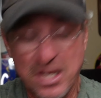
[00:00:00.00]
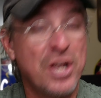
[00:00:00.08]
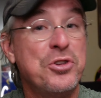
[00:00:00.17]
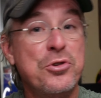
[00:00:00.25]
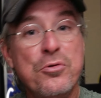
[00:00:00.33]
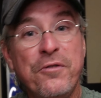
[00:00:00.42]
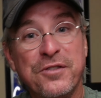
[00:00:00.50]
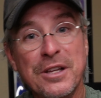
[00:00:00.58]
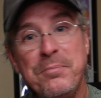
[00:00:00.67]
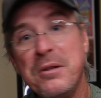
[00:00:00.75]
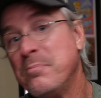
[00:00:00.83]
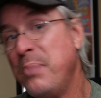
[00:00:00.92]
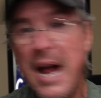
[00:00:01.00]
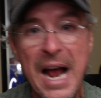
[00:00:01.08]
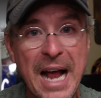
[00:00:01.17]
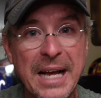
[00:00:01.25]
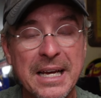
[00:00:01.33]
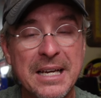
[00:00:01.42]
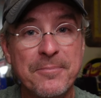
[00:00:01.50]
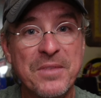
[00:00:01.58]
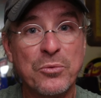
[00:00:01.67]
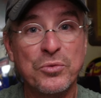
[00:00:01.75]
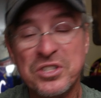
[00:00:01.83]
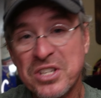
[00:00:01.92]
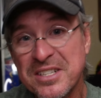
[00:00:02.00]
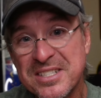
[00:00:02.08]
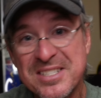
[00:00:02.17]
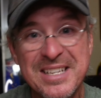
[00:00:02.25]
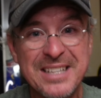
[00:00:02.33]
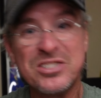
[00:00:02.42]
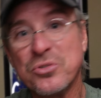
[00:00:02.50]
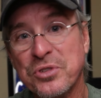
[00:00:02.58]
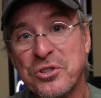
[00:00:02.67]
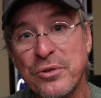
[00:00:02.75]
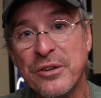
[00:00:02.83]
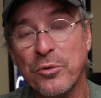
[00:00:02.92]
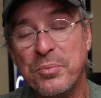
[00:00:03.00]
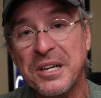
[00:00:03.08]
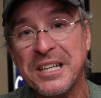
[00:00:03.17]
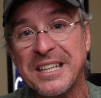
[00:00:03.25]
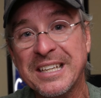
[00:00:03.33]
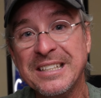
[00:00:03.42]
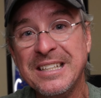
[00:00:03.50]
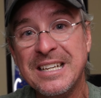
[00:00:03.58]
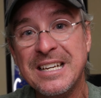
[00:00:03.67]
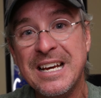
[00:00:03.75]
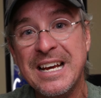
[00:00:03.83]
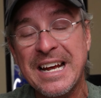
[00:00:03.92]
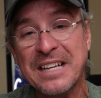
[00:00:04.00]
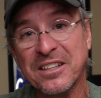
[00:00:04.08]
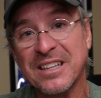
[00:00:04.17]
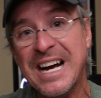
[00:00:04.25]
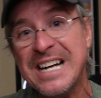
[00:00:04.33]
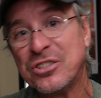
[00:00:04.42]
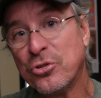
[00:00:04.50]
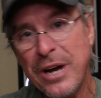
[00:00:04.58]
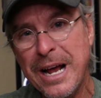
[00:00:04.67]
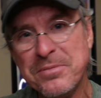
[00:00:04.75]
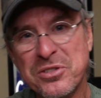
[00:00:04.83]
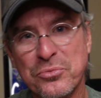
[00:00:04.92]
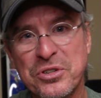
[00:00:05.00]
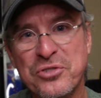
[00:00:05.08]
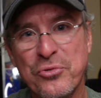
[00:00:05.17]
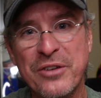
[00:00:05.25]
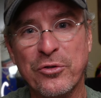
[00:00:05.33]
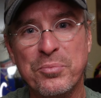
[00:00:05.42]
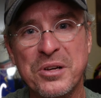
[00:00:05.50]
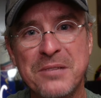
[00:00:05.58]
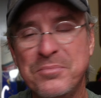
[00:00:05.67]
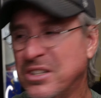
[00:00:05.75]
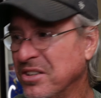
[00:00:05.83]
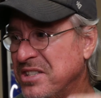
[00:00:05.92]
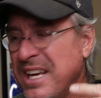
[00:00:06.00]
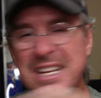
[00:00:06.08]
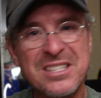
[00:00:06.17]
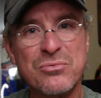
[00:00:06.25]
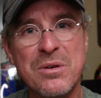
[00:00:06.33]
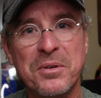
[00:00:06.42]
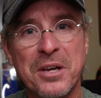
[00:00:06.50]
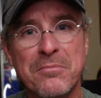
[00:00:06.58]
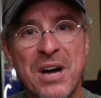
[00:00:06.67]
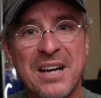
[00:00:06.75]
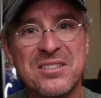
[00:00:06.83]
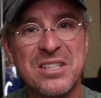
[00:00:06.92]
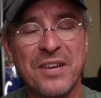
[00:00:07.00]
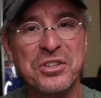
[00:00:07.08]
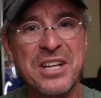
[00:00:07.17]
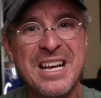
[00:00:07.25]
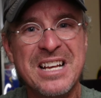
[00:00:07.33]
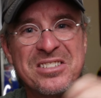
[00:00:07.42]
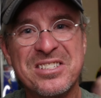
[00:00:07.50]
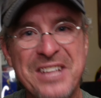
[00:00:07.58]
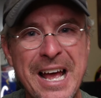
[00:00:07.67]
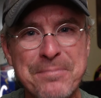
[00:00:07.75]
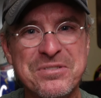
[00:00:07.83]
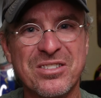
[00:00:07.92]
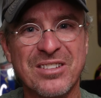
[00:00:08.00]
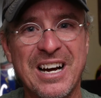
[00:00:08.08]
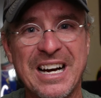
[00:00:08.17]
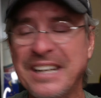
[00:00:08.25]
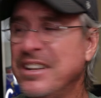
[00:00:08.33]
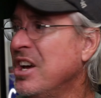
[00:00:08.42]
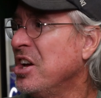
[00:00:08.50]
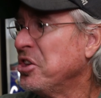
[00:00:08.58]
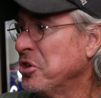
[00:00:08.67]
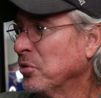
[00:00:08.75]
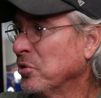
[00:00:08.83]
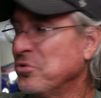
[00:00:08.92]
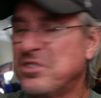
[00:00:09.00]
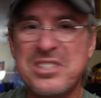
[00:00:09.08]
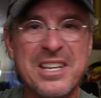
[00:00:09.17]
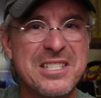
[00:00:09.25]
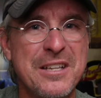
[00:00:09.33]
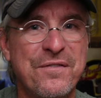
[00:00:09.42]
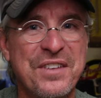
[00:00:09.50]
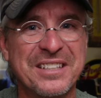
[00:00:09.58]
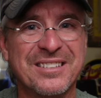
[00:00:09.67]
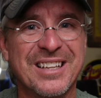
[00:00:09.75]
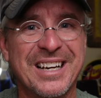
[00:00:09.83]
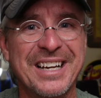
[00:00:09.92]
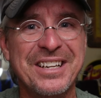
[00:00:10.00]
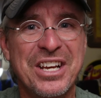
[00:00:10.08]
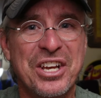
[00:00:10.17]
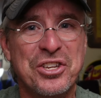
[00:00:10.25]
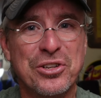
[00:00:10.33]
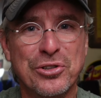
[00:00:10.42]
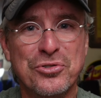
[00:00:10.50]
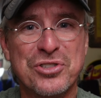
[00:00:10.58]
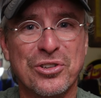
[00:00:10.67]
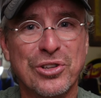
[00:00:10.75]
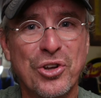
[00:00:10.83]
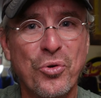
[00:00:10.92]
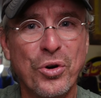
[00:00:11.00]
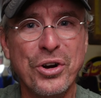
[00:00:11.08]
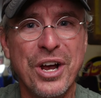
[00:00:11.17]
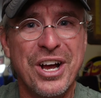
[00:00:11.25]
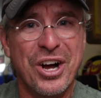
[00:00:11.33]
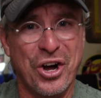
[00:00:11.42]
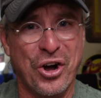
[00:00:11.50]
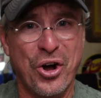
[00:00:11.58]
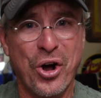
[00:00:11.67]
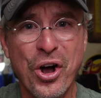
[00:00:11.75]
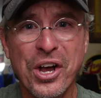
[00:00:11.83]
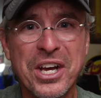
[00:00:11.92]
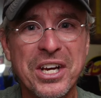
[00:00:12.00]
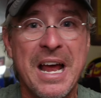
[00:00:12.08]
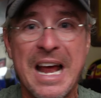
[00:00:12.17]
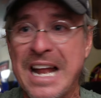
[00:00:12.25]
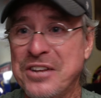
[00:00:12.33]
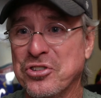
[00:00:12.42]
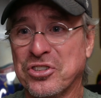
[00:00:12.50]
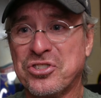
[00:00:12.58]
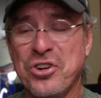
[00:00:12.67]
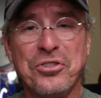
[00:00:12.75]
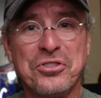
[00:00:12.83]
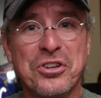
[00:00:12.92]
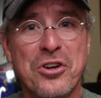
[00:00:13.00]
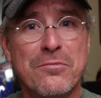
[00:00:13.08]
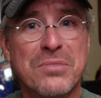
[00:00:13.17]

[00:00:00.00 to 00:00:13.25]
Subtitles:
You flip it back, which sets the retrieval pin again, and the line grabs the retrieval pin because he's swimming at Mach 7, snaps the line, you lose 60 feet of line, you lose a lure, a hook, and you start to go